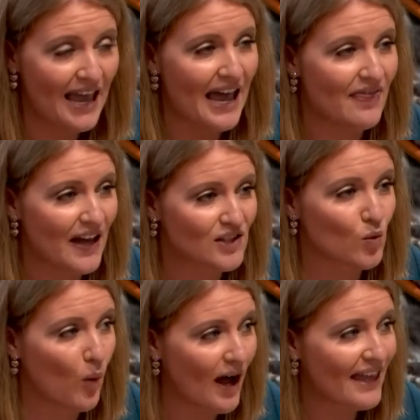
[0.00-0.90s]
and that's
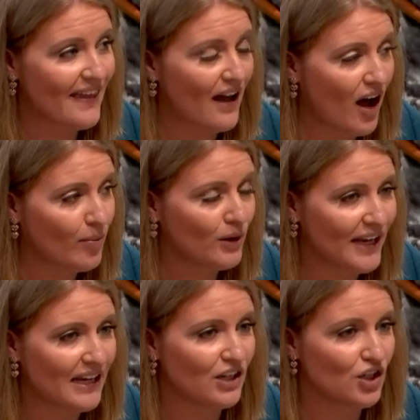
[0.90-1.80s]
why they
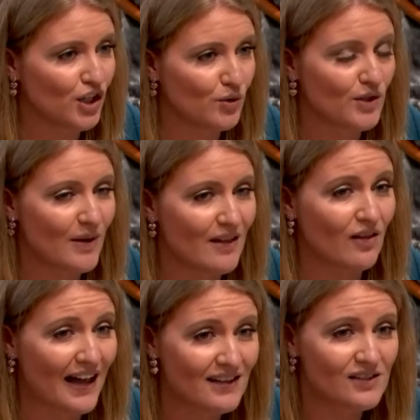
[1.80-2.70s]
obligated you to be the
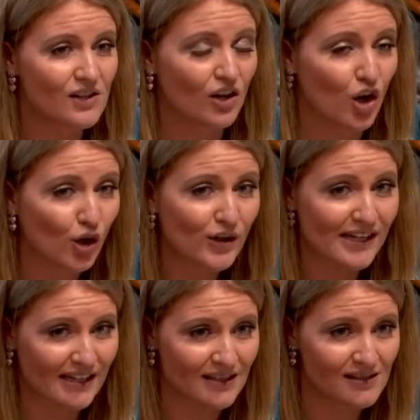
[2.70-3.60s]
last
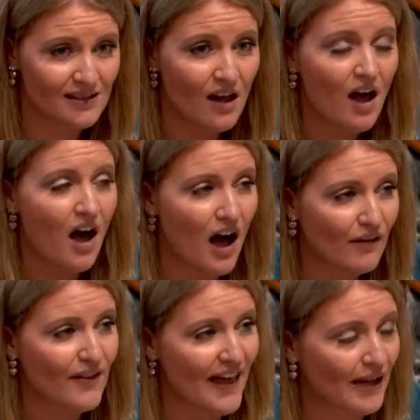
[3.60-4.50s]
guardians
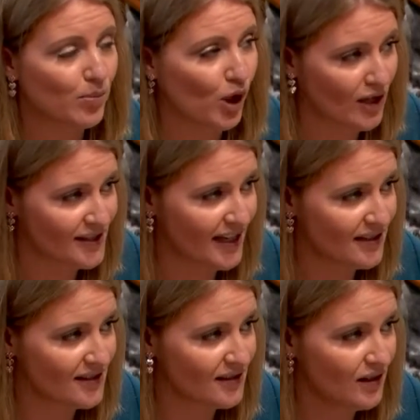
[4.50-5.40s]
of that
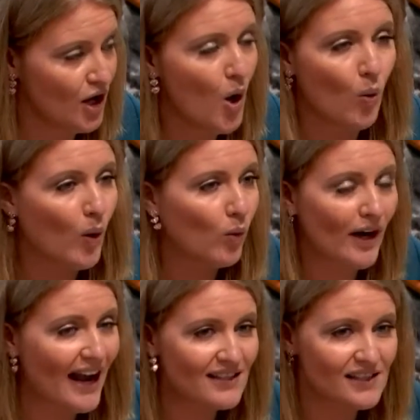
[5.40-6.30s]
process. What we're
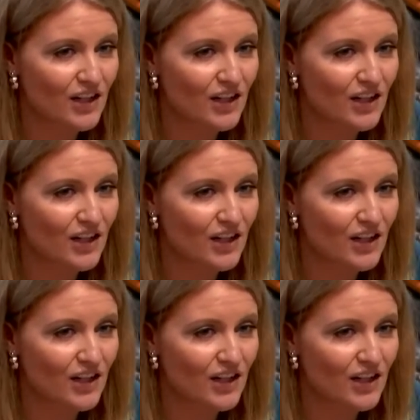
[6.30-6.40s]
asking